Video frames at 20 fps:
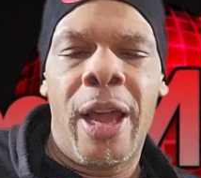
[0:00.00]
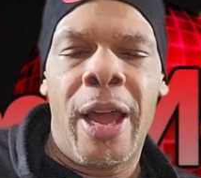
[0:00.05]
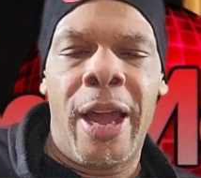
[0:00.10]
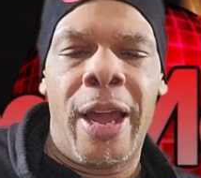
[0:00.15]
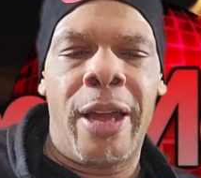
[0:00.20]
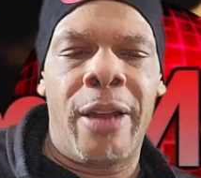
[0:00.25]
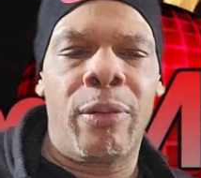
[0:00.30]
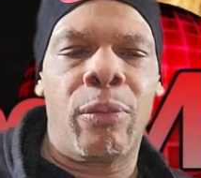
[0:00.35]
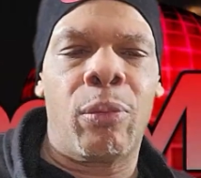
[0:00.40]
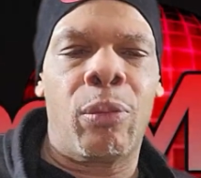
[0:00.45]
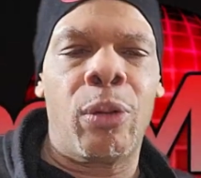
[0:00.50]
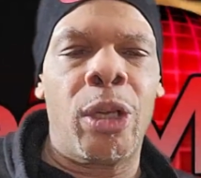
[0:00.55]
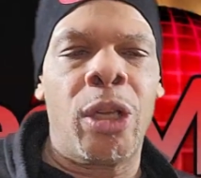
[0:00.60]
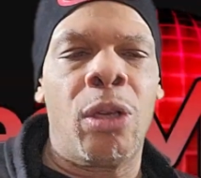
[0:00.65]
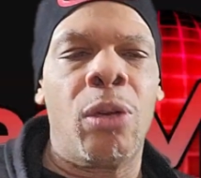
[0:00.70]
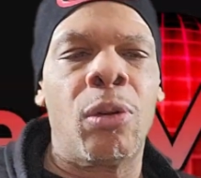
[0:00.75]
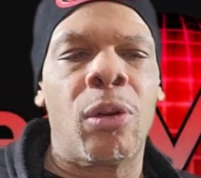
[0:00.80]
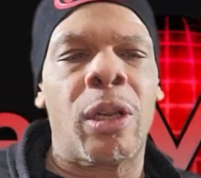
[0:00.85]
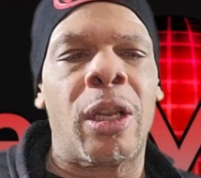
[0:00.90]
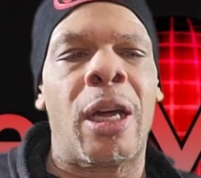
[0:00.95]
And we
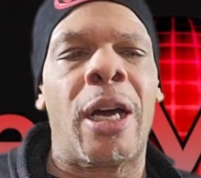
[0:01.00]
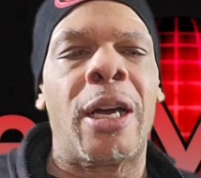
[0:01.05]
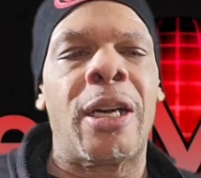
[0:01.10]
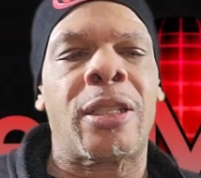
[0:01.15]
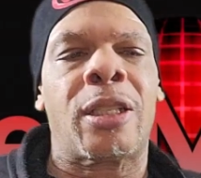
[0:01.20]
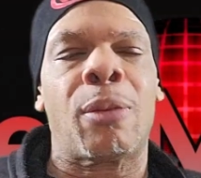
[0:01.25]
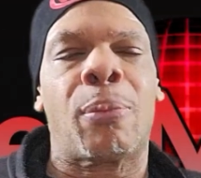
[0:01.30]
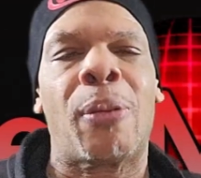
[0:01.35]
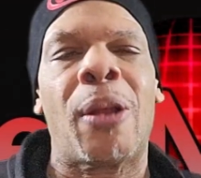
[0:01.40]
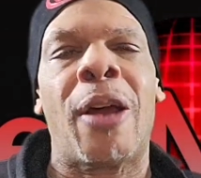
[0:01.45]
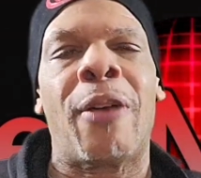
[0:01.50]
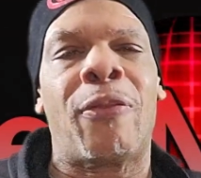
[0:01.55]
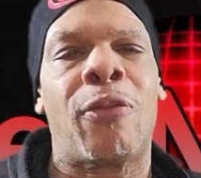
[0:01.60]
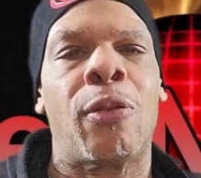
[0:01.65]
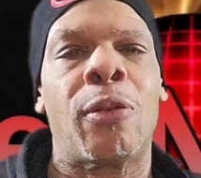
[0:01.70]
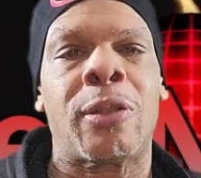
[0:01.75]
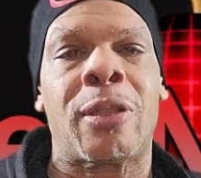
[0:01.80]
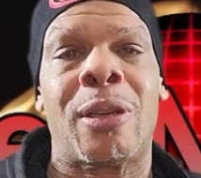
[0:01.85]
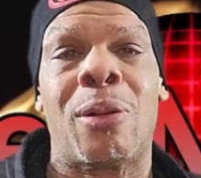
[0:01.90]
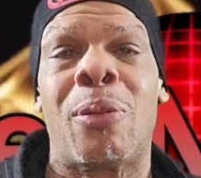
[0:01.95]
utilize the
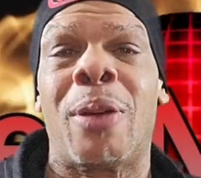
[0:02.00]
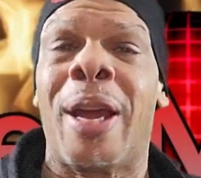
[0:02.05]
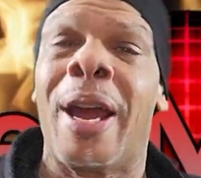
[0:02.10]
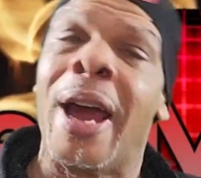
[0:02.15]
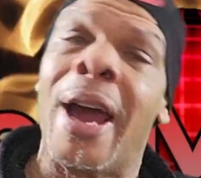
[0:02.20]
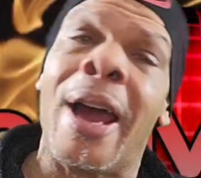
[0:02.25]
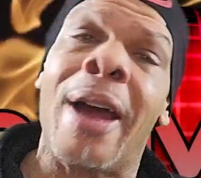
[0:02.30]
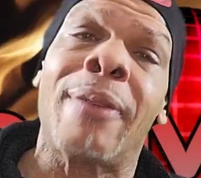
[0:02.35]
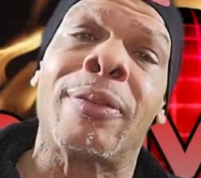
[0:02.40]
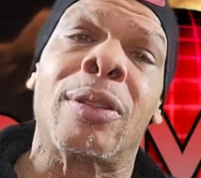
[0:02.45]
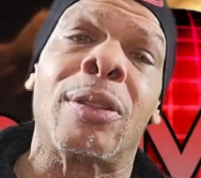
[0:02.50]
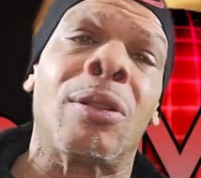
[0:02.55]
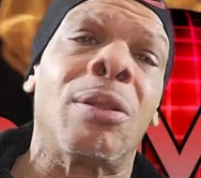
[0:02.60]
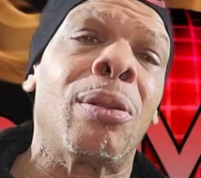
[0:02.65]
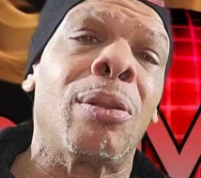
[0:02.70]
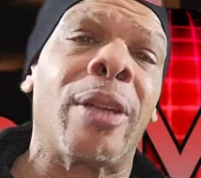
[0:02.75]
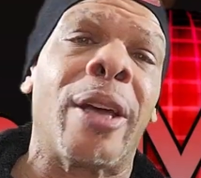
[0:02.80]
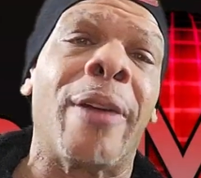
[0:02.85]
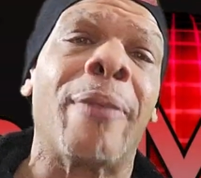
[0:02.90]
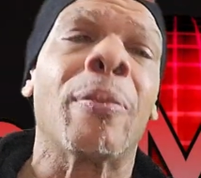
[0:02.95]
platforms that we have to
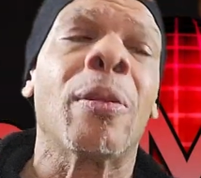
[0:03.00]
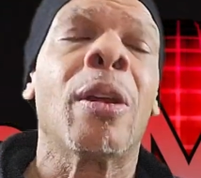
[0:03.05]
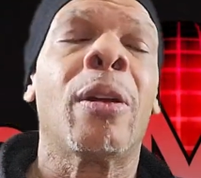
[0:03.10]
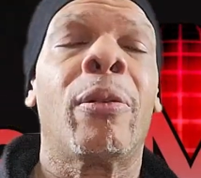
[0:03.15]
do that.